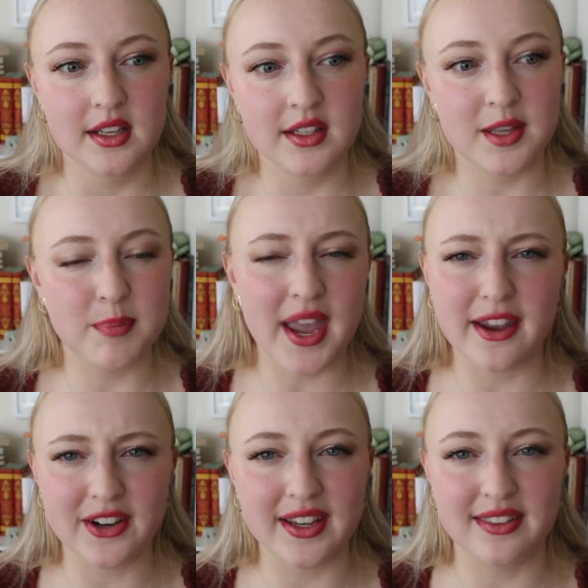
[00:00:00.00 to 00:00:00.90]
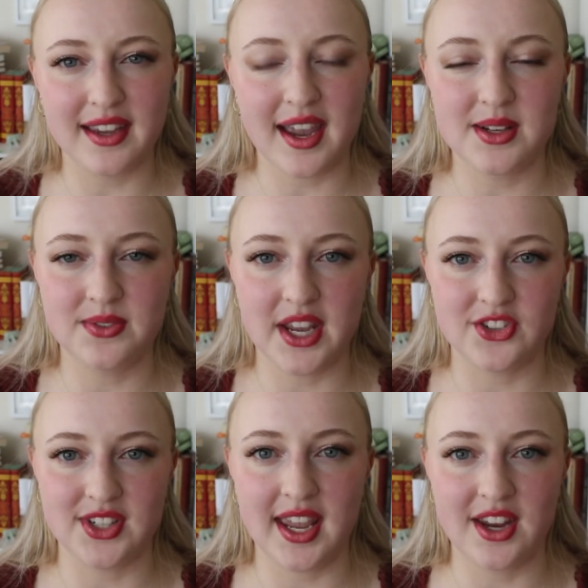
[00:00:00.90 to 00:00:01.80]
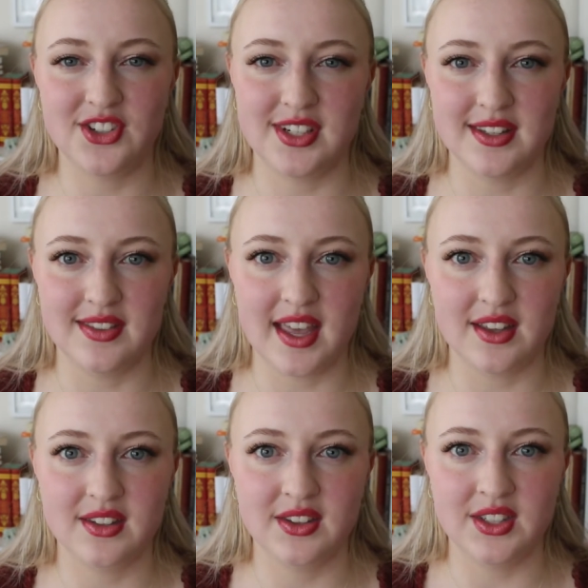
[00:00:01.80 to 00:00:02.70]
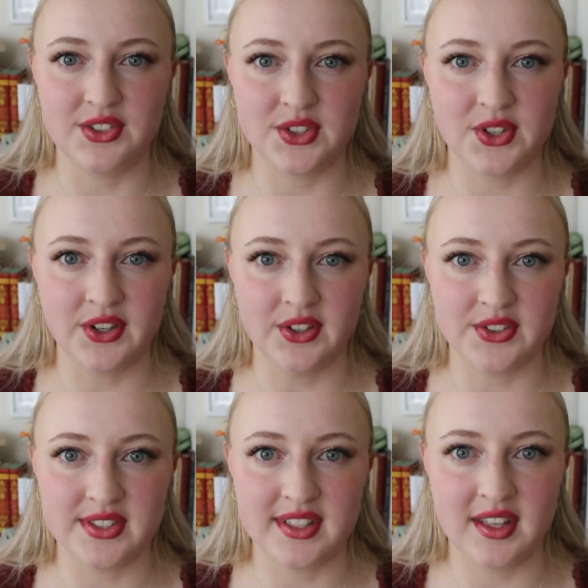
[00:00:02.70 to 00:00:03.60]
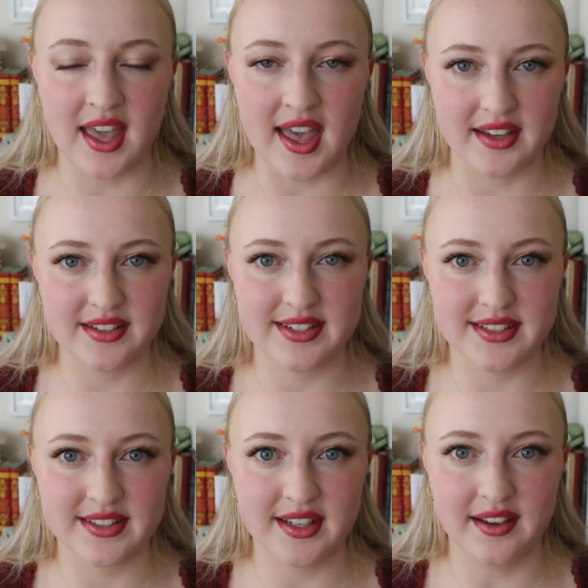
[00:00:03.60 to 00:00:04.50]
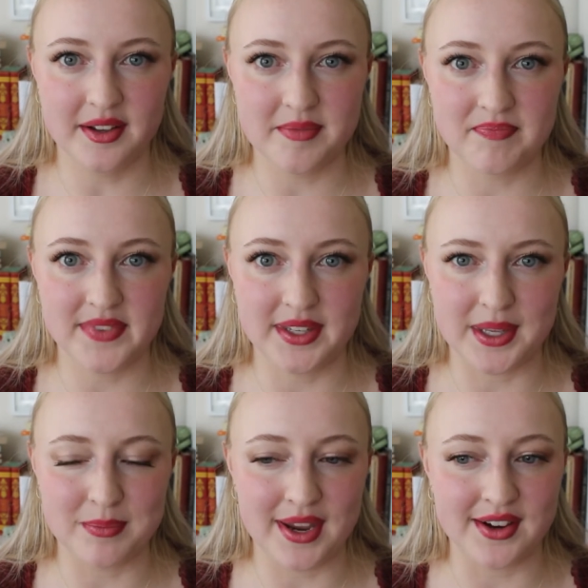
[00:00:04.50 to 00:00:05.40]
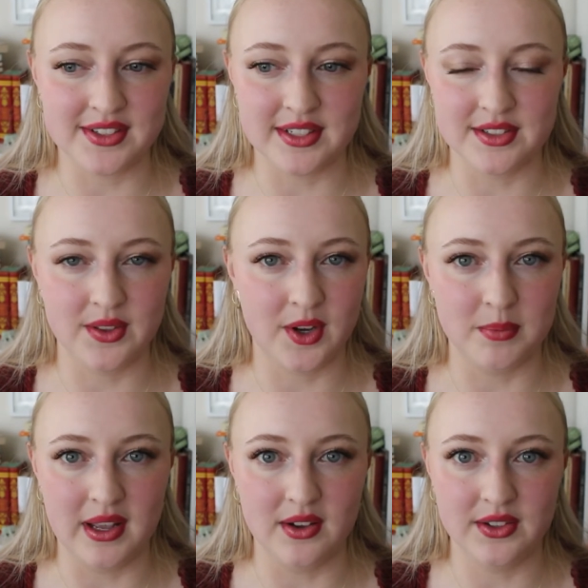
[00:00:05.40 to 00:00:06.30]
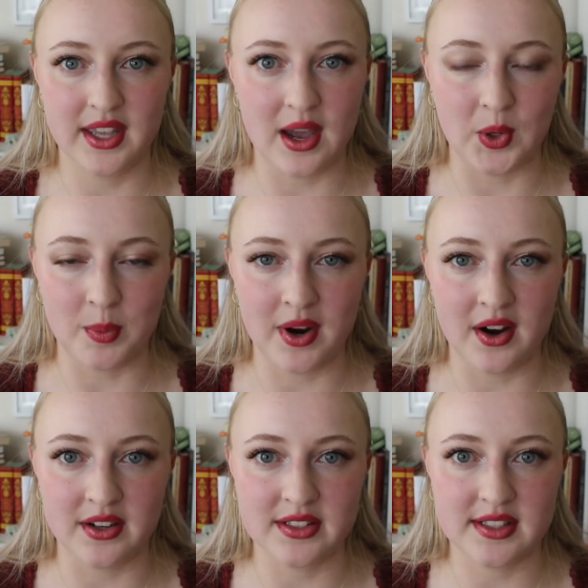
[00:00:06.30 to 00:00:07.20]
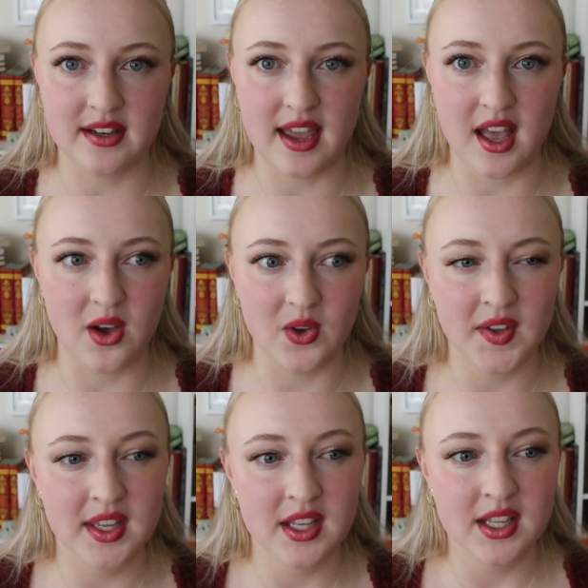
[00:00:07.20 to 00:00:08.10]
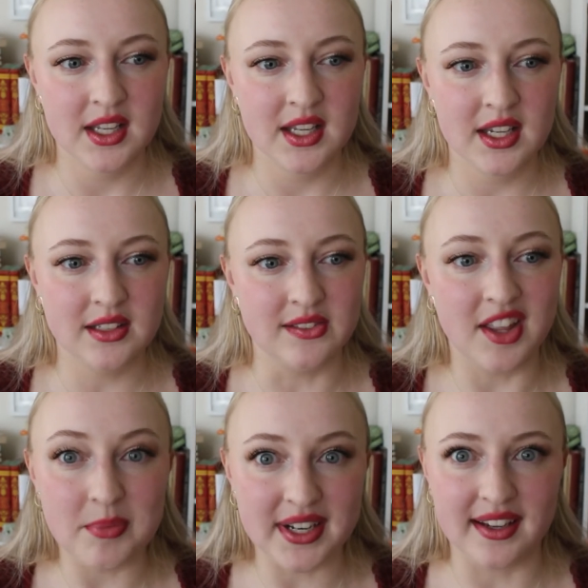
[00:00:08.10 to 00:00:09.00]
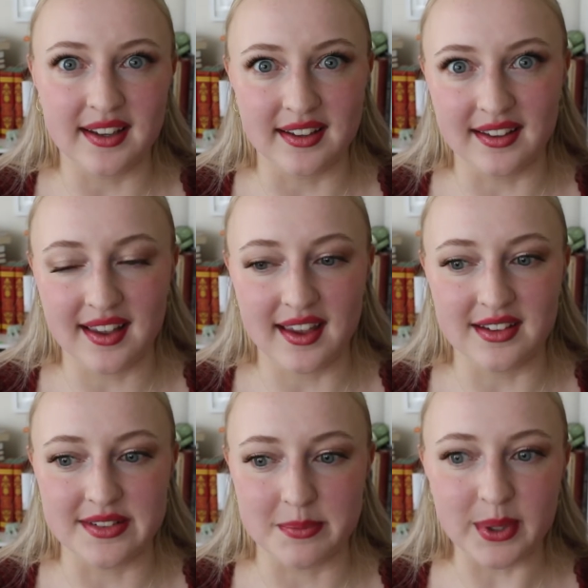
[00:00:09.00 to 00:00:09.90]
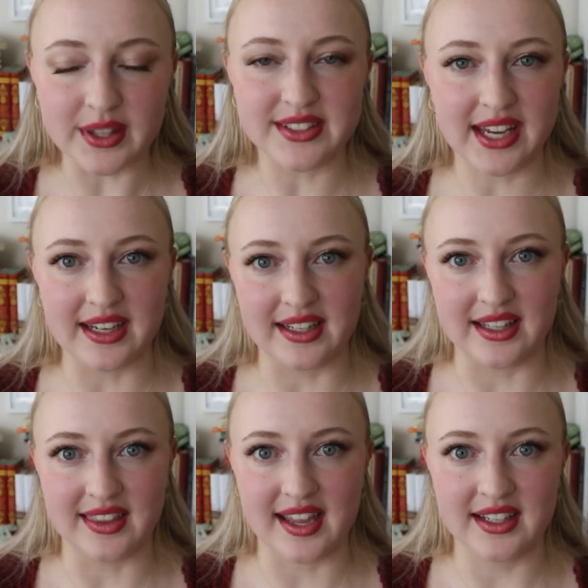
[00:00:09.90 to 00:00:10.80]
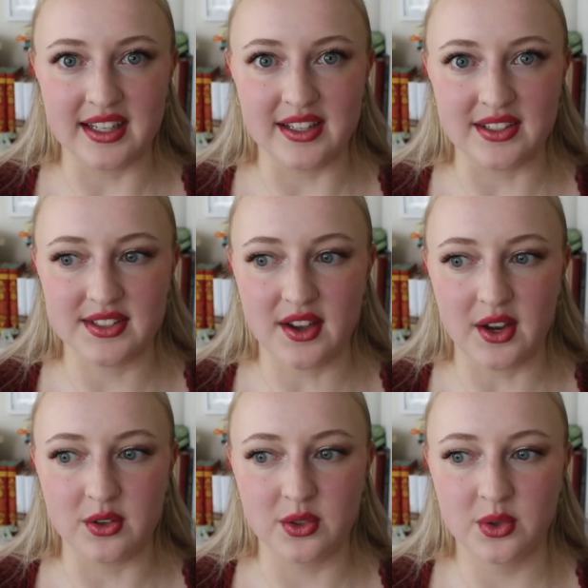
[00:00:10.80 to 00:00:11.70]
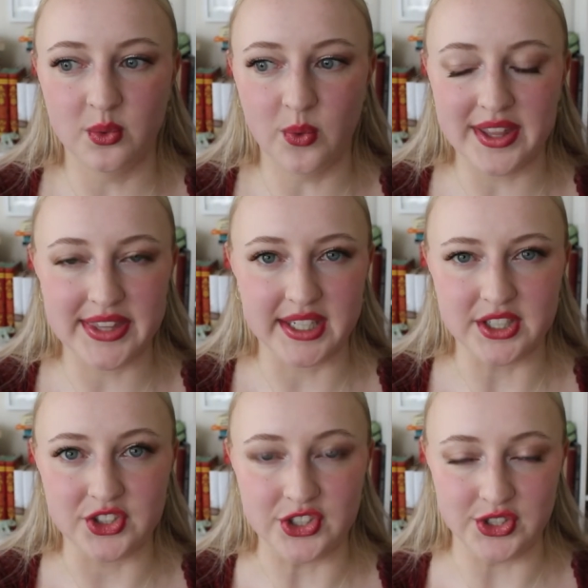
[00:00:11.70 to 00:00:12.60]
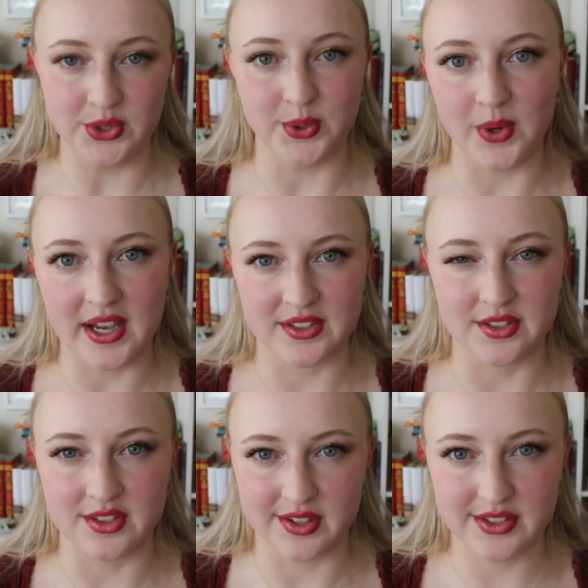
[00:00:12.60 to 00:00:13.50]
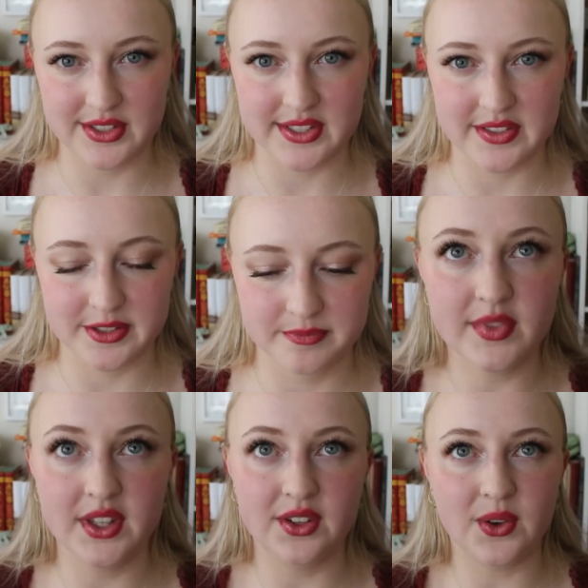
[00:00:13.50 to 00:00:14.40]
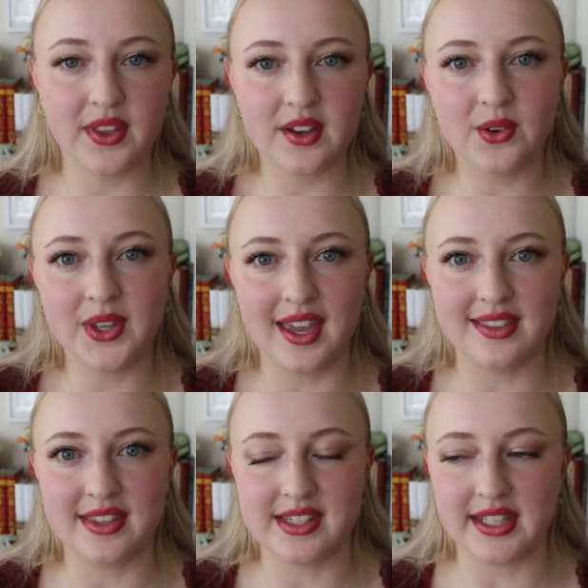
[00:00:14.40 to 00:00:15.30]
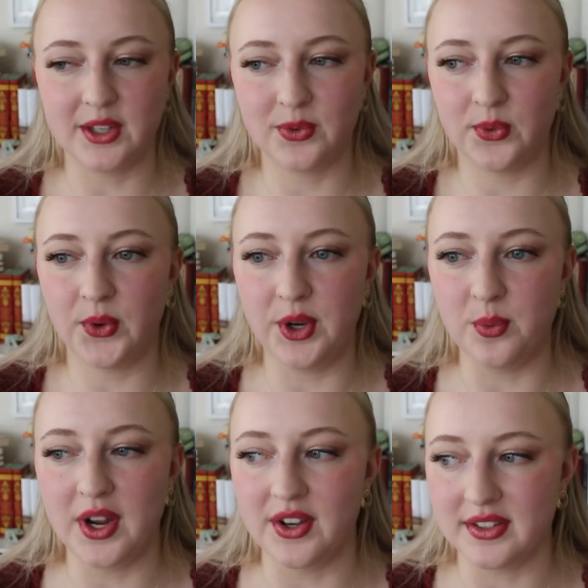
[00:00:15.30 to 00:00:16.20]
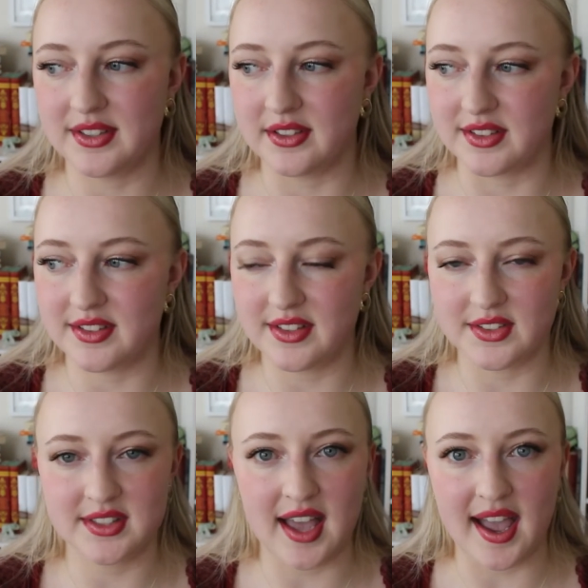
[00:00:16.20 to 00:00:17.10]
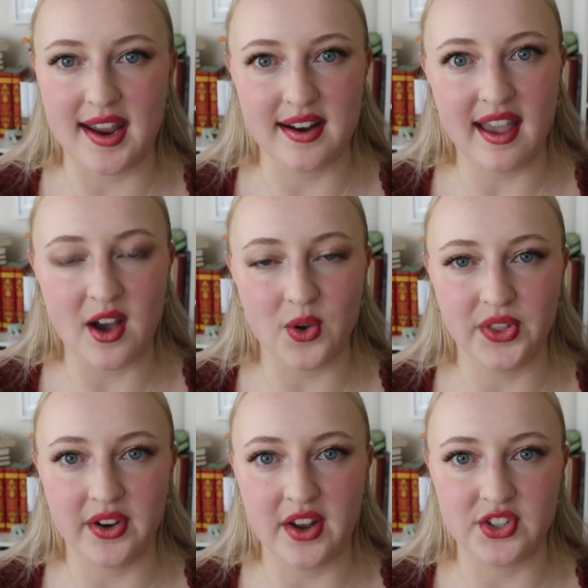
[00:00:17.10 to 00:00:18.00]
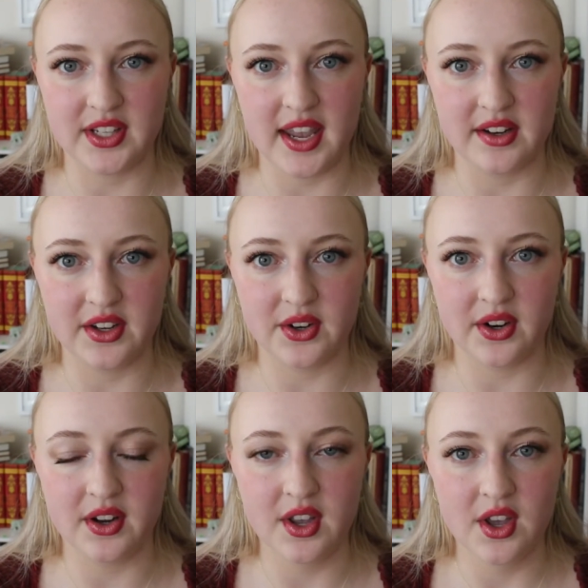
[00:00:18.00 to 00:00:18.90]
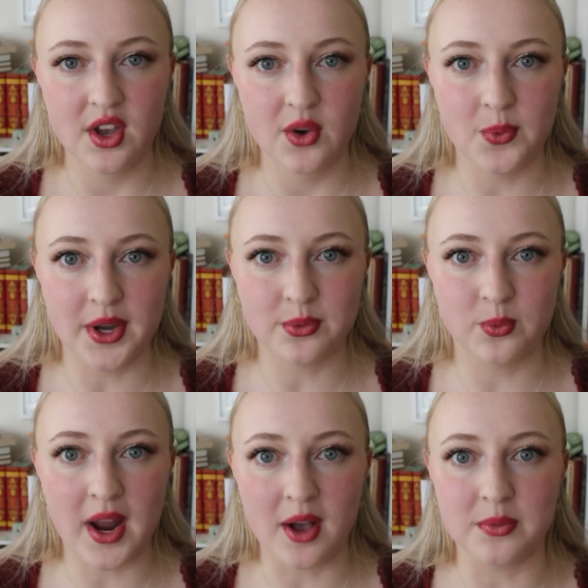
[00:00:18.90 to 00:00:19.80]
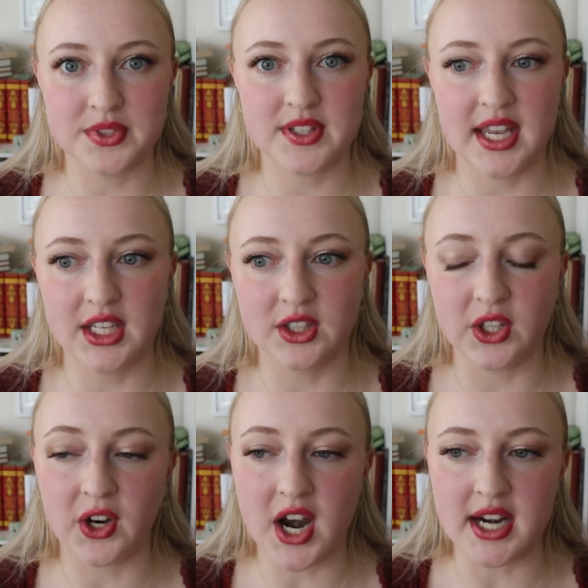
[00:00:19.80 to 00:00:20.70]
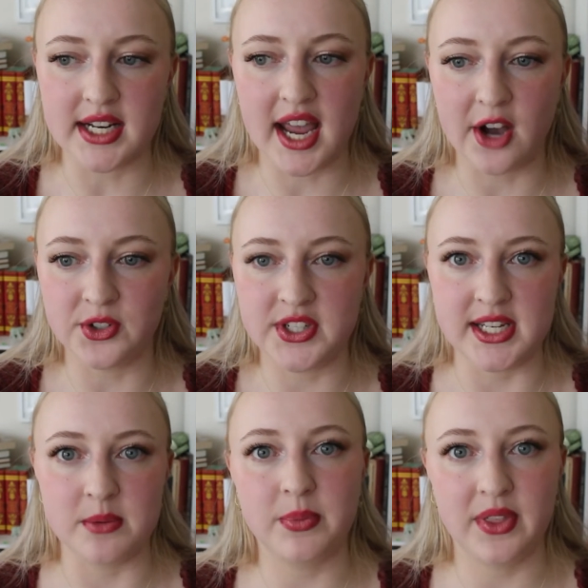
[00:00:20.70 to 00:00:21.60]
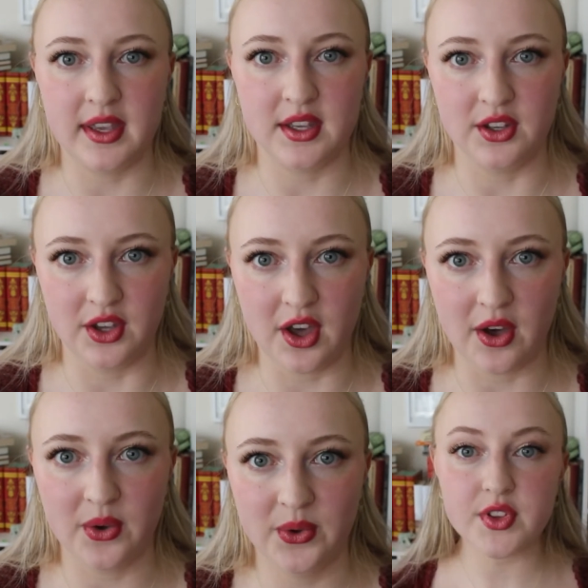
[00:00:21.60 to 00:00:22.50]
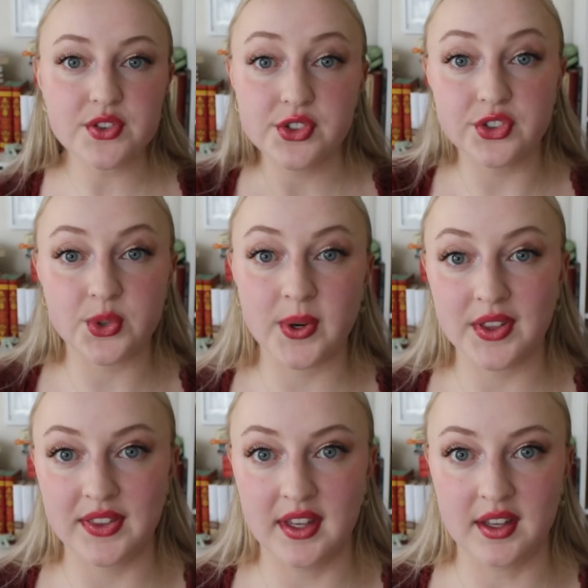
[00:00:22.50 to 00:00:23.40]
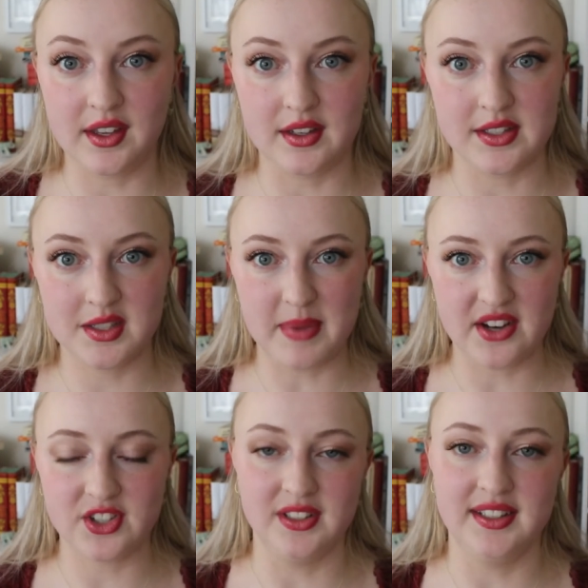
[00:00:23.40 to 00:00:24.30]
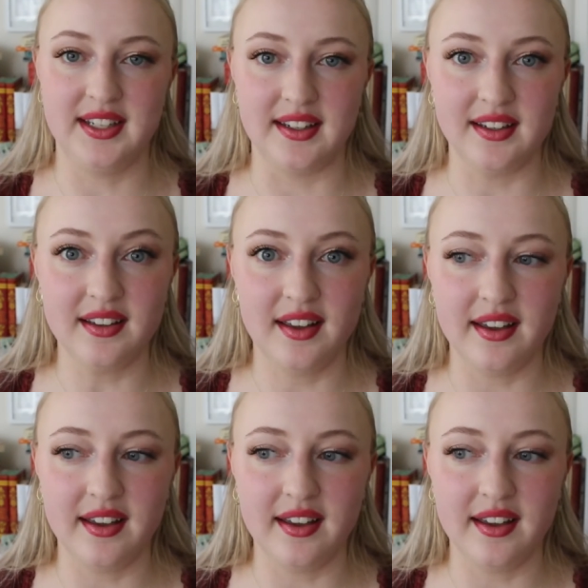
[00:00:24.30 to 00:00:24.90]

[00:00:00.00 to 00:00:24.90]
comparing the kind of education that these girls get in comparison to their male counterparts, and how limiting and debilitating that is on what they can do as adults. You know, they don't get this like free will to decide how they're educated or what realms they can learn and how deep they can go. Dorothea especially